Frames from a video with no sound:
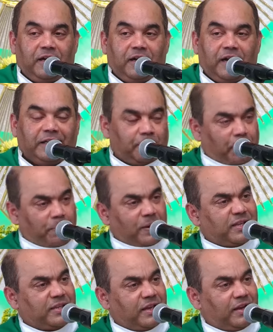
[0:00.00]
And the people
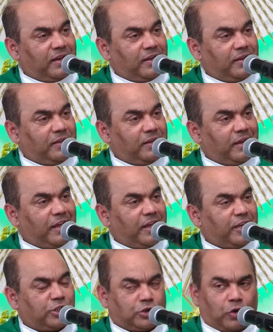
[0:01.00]
are
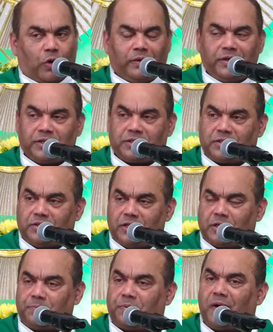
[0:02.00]
astonished, they're
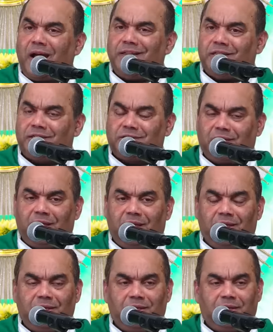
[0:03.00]
surprised, they
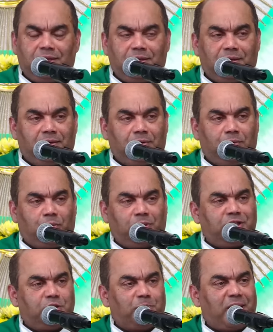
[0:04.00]
say, what
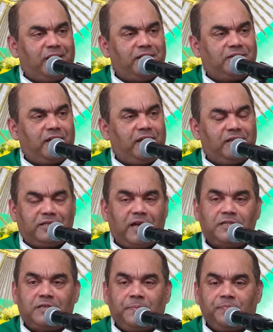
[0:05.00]
this man is saying? He
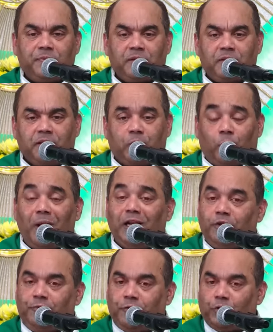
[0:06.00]
says, "Well,
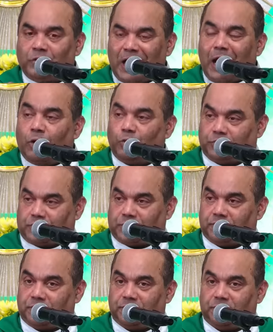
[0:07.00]
if you doubt,
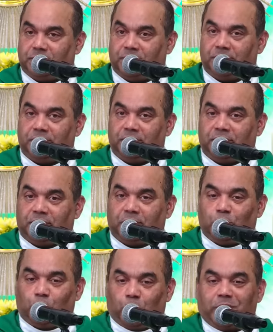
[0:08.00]

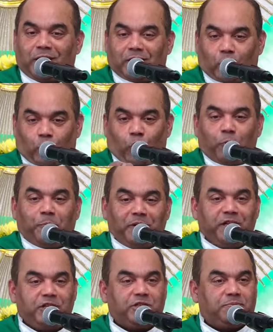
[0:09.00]
you can open
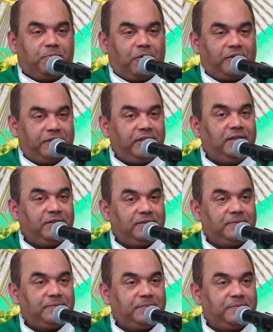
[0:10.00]
his body
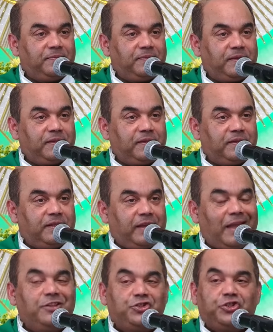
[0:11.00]

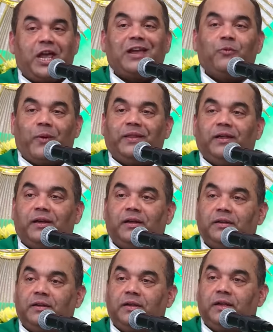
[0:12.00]
and check whether
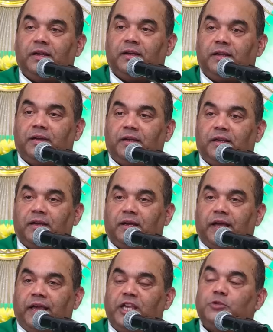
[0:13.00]

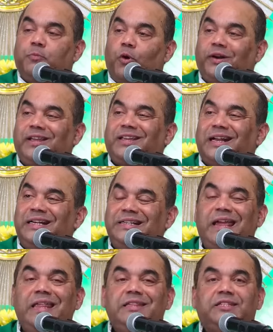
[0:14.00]
his body
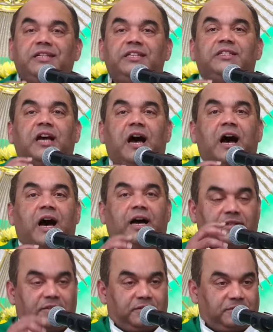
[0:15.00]
contains his heart."